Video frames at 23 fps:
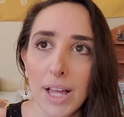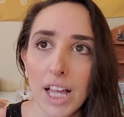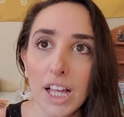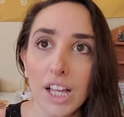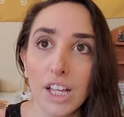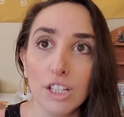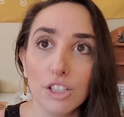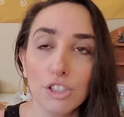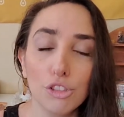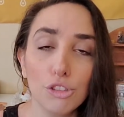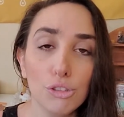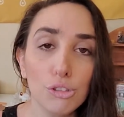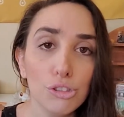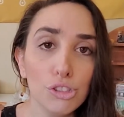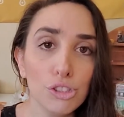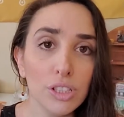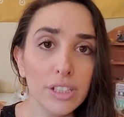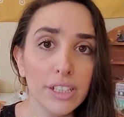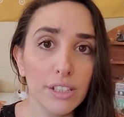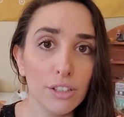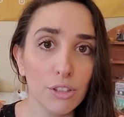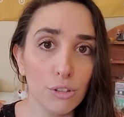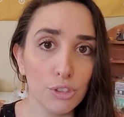Usually
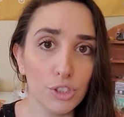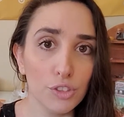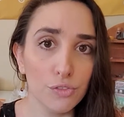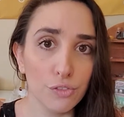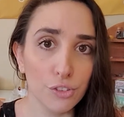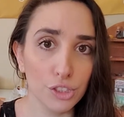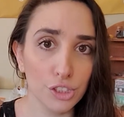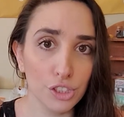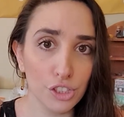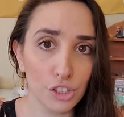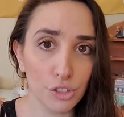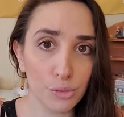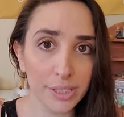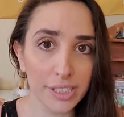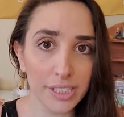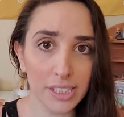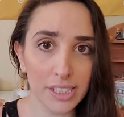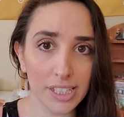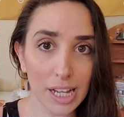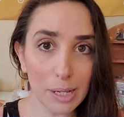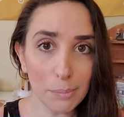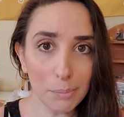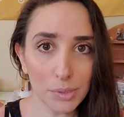those first 3
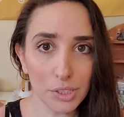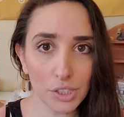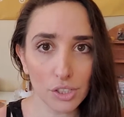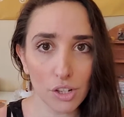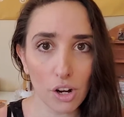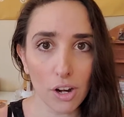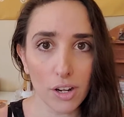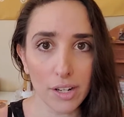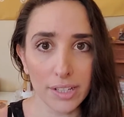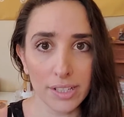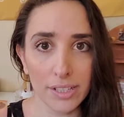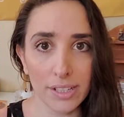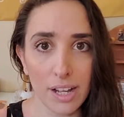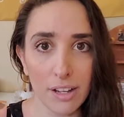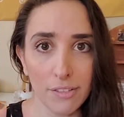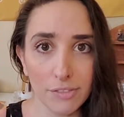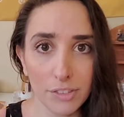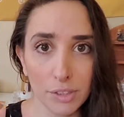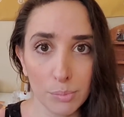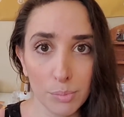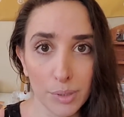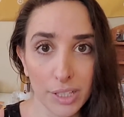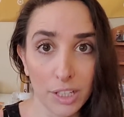steps are enough to
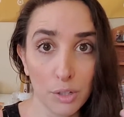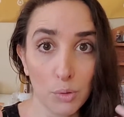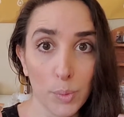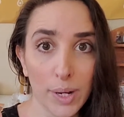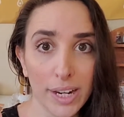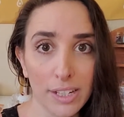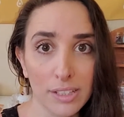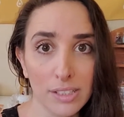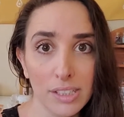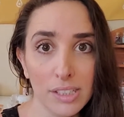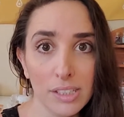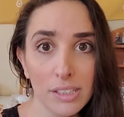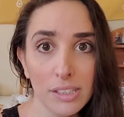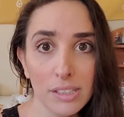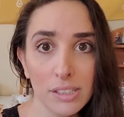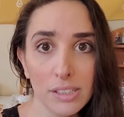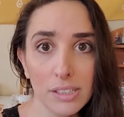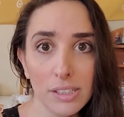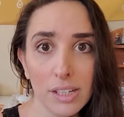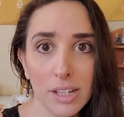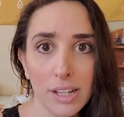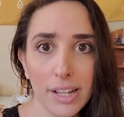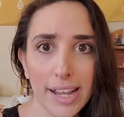bring awareness
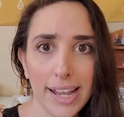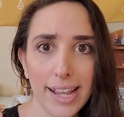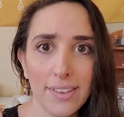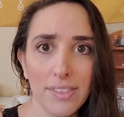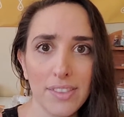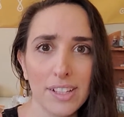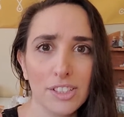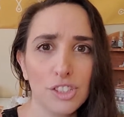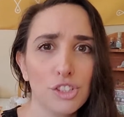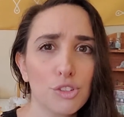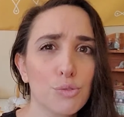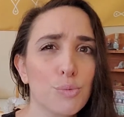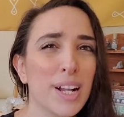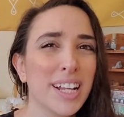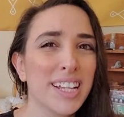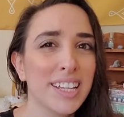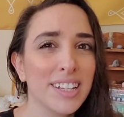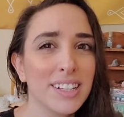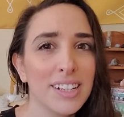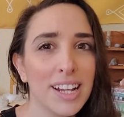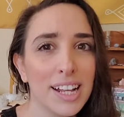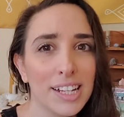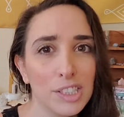and then to
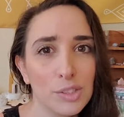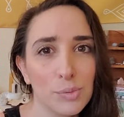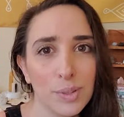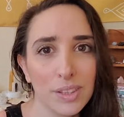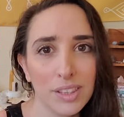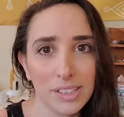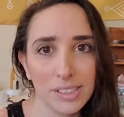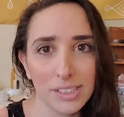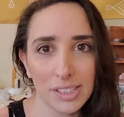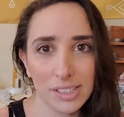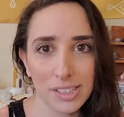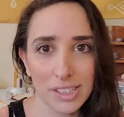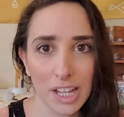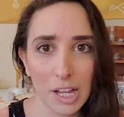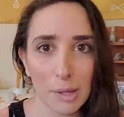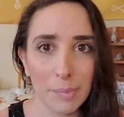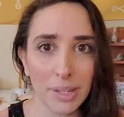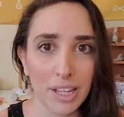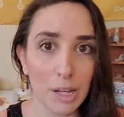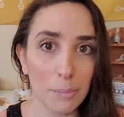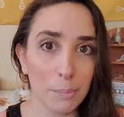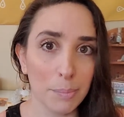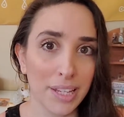recognize when this is coming
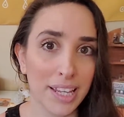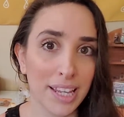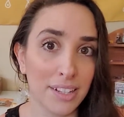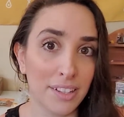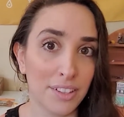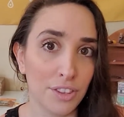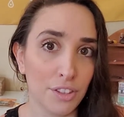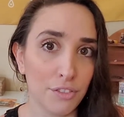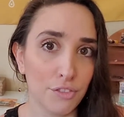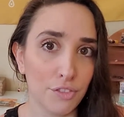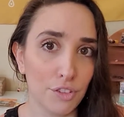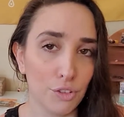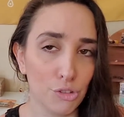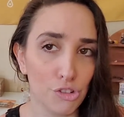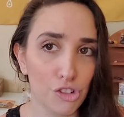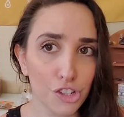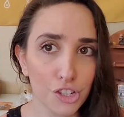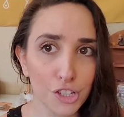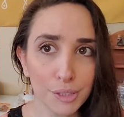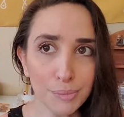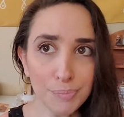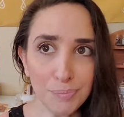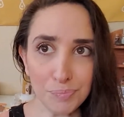up again in the
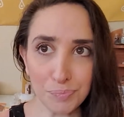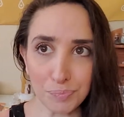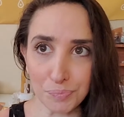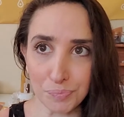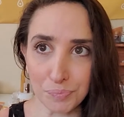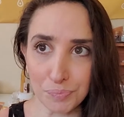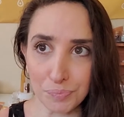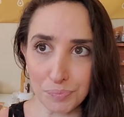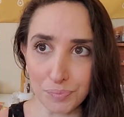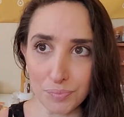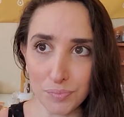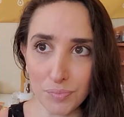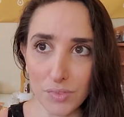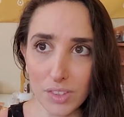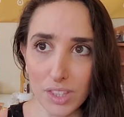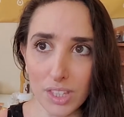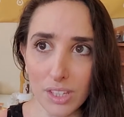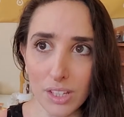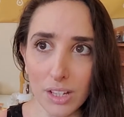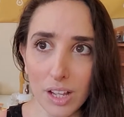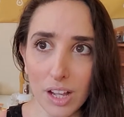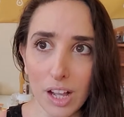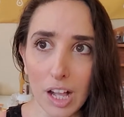future,
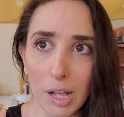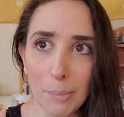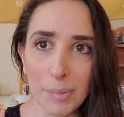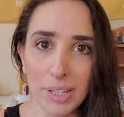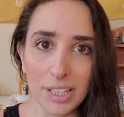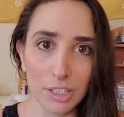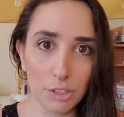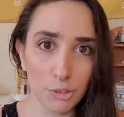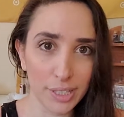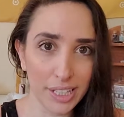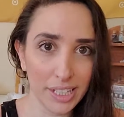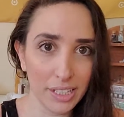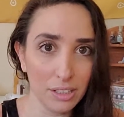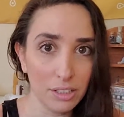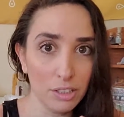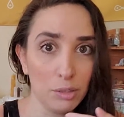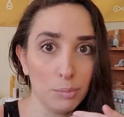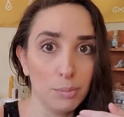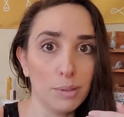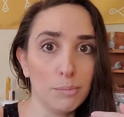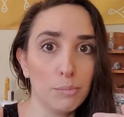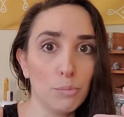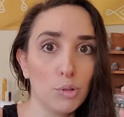and create a little
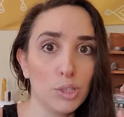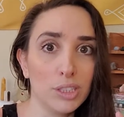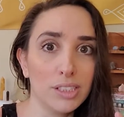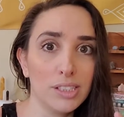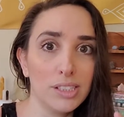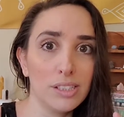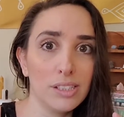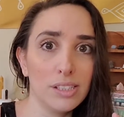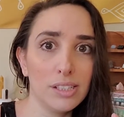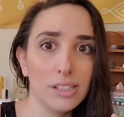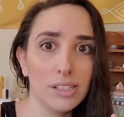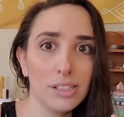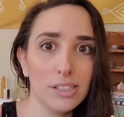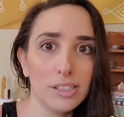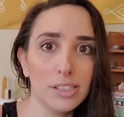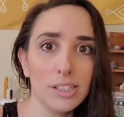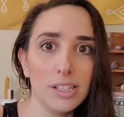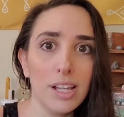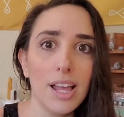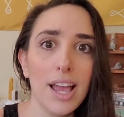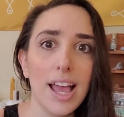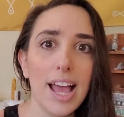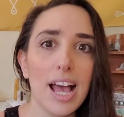bit more distance,
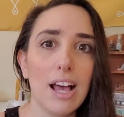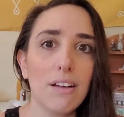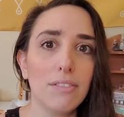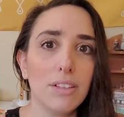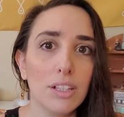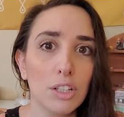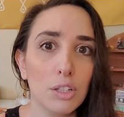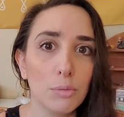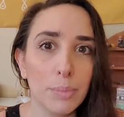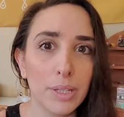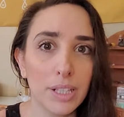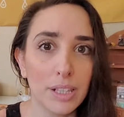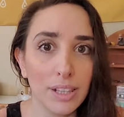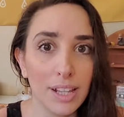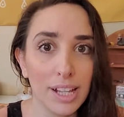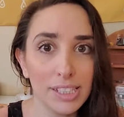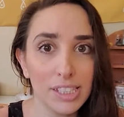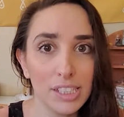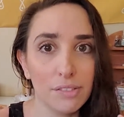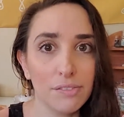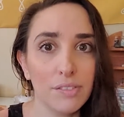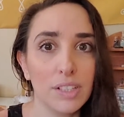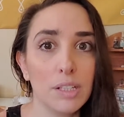have a little bit less
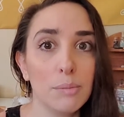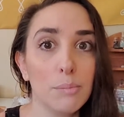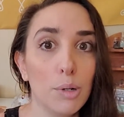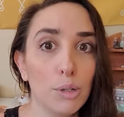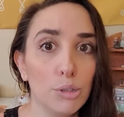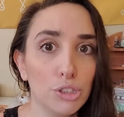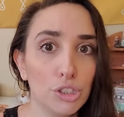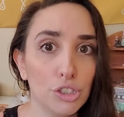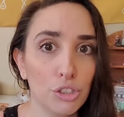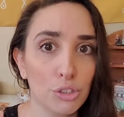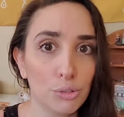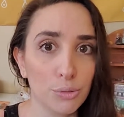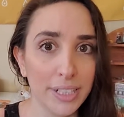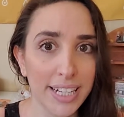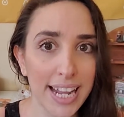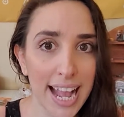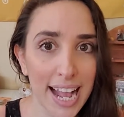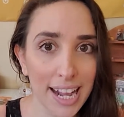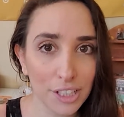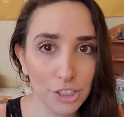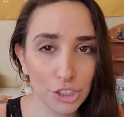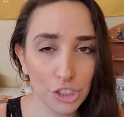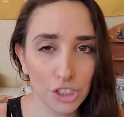of an emotional
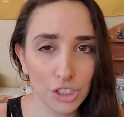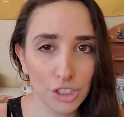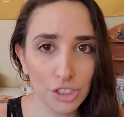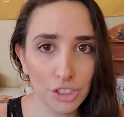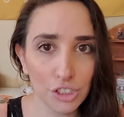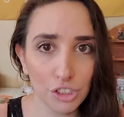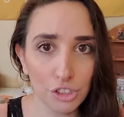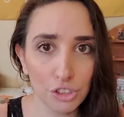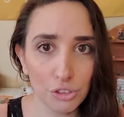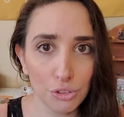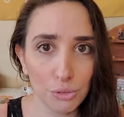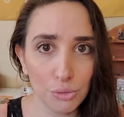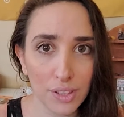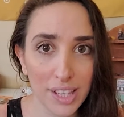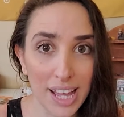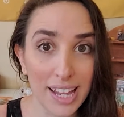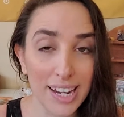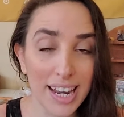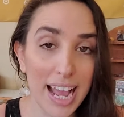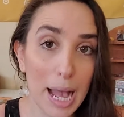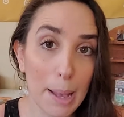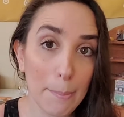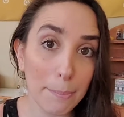reaction to that
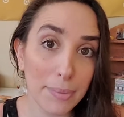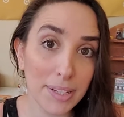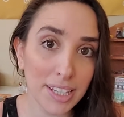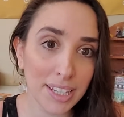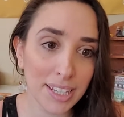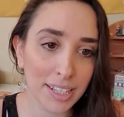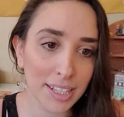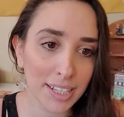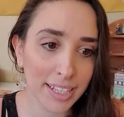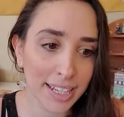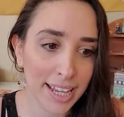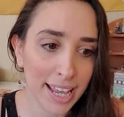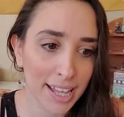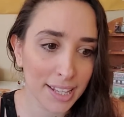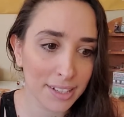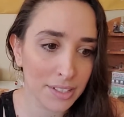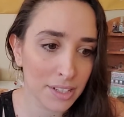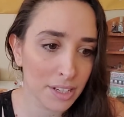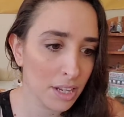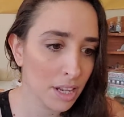happening again.